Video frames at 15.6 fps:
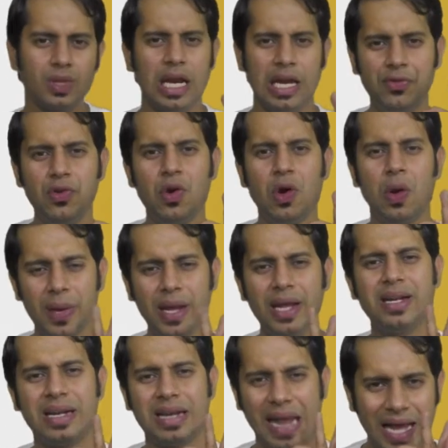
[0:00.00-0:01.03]
if you are paying
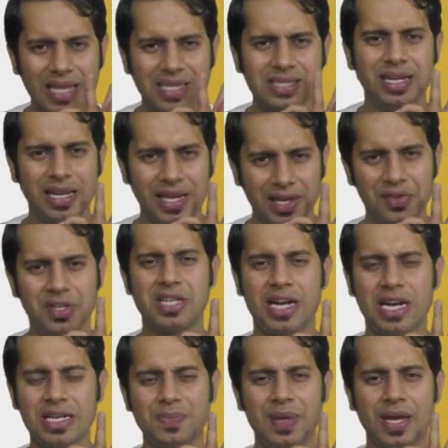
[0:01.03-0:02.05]
the tax under reverse
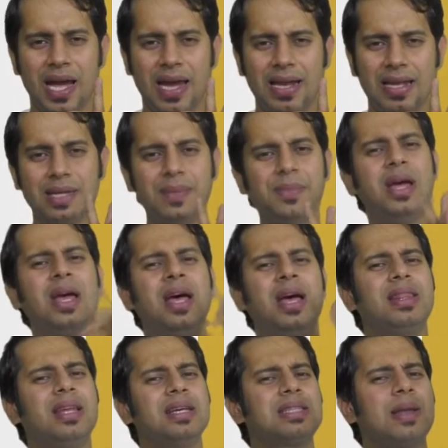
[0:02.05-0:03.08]
charge mechanism,
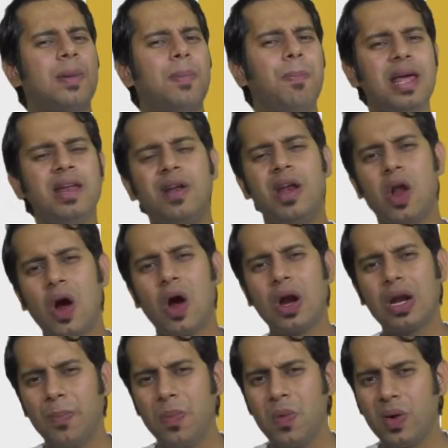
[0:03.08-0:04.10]
the supplier will not
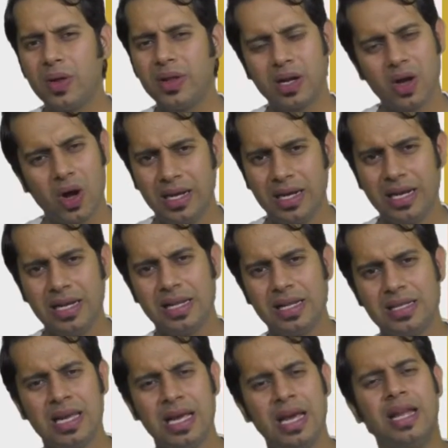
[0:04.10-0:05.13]
upload the
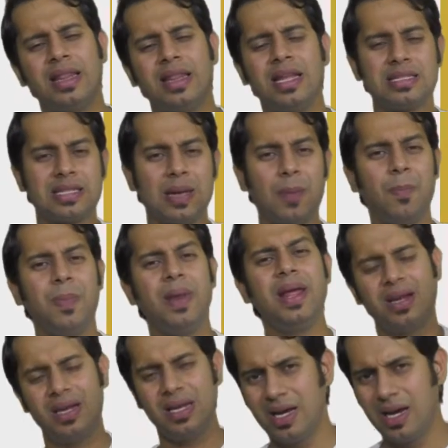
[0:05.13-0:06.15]
details. The
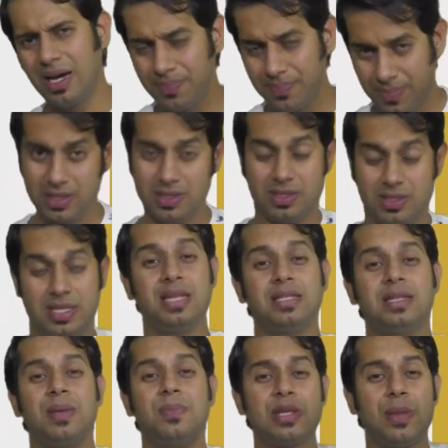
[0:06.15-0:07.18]
supplier, say
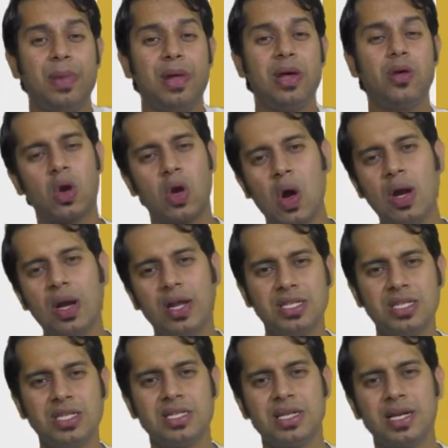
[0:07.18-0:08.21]
some supplier who are not
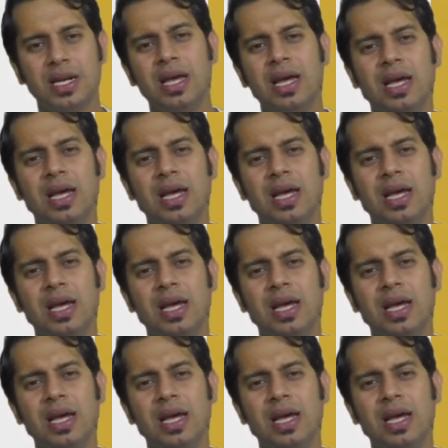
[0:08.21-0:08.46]
registered,